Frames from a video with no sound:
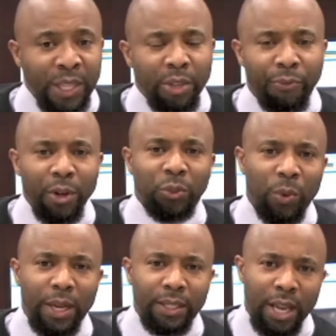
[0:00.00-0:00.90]
The first
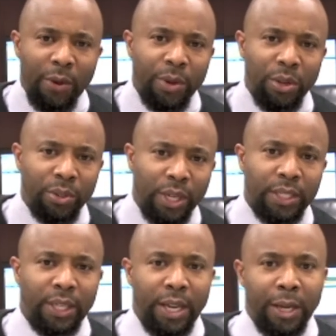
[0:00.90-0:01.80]
one is how we use our
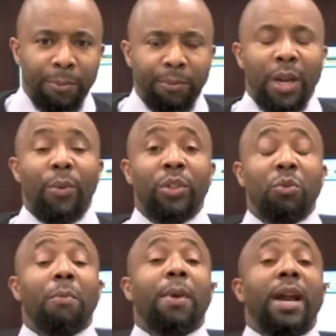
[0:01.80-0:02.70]
time. I want
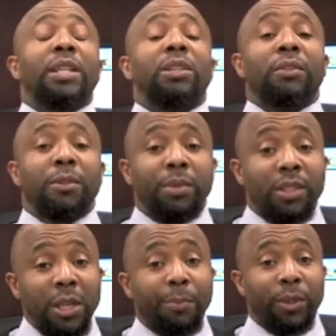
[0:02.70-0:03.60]
to remind you of some
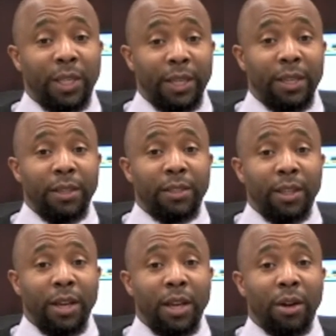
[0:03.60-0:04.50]
simple
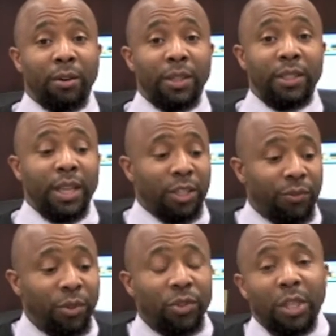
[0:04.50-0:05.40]
things on these next
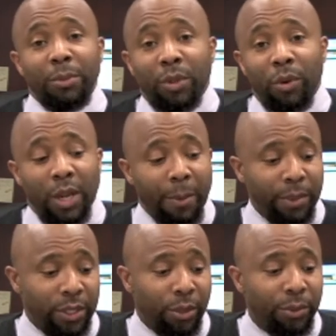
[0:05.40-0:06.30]
few Sim's Corner
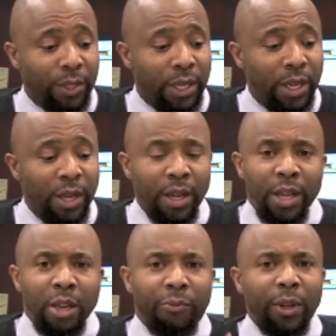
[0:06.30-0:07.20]
episodes.
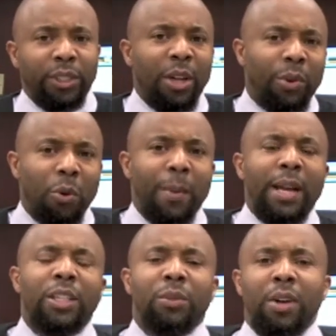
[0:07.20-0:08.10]
The first thing I want to
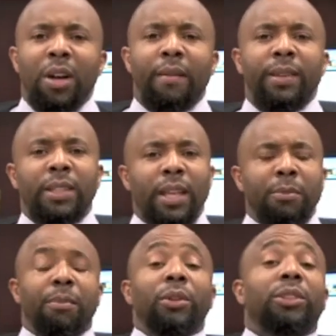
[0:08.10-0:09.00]
remind you of is
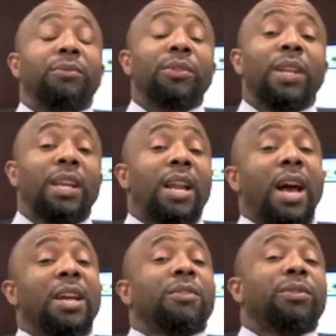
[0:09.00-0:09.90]
that most of you get
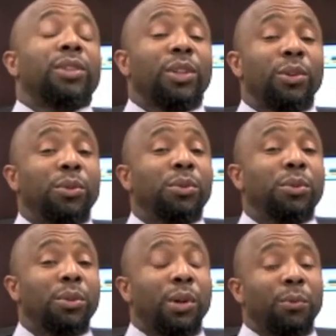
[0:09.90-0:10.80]
out of
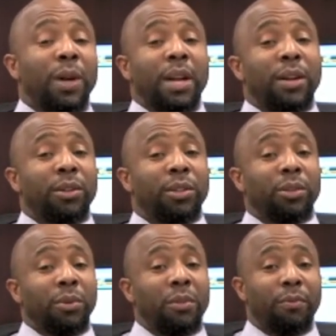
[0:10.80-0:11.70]
school around
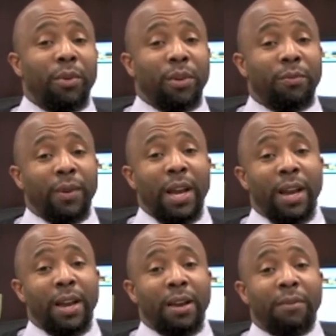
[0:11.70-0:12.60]

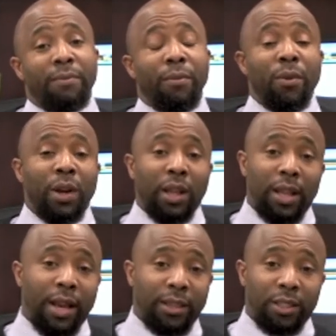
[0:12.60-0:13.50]
3:45, 4
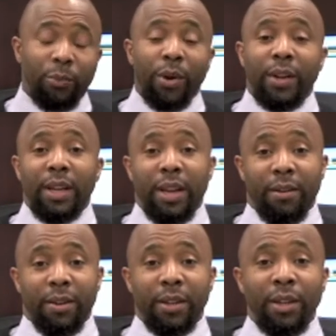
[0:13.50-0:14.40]
o'clock, somewhere in that
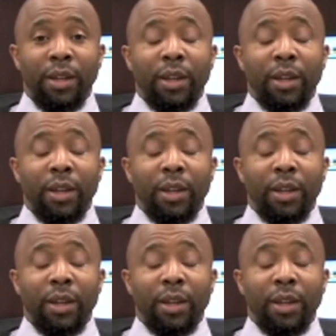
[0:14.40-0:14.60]
area,